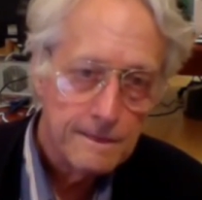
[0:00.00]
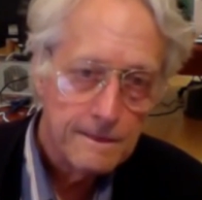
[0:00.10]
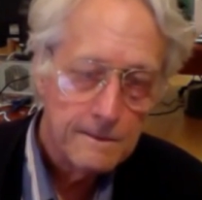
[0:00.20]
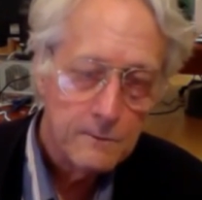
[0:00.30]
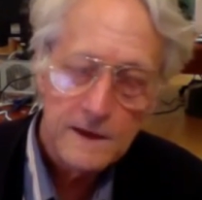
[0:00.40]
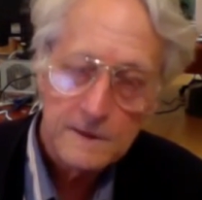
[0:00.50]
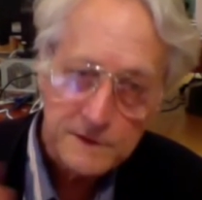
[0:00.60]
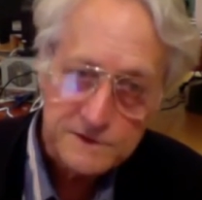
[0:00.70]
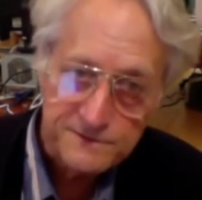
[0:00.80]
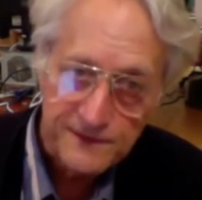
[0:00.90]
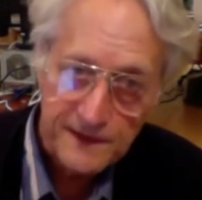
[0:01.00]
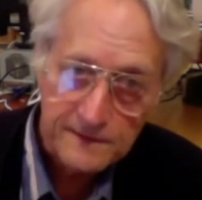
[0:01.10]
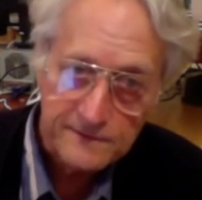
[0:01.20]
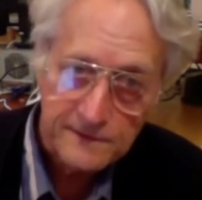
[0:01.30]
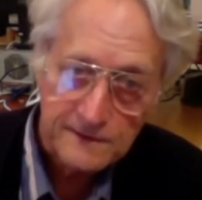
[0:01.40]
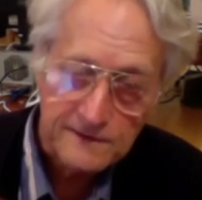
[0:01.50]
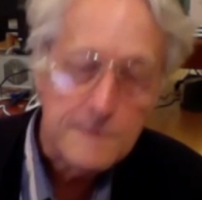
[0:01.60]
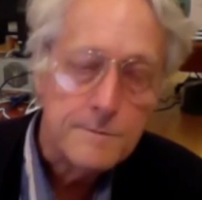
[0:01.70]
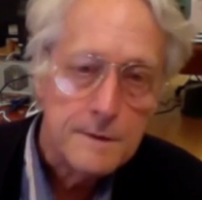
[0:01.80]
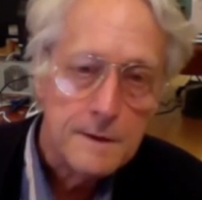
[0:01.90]
They had a bunch of files on a tape,
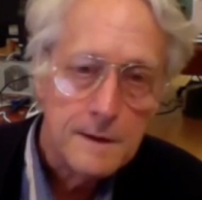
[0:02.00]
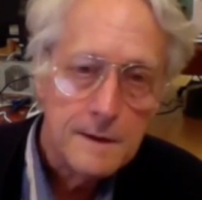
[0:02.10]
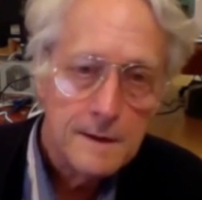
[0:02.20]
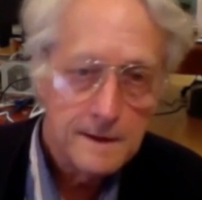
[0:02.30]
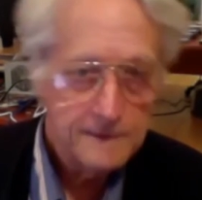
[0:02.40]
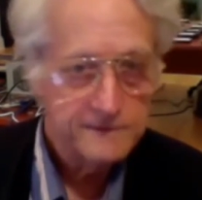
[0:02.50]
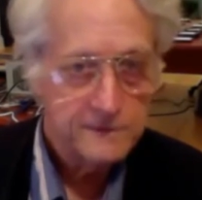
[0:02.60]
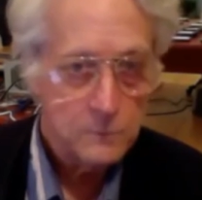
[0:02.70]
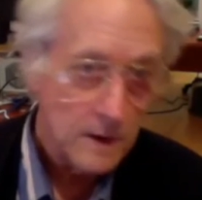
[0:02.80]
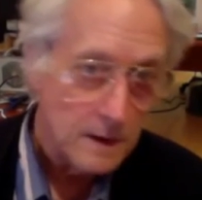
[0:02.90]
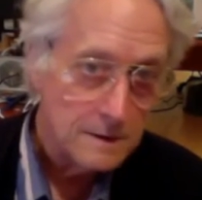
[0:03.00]
and they said, well,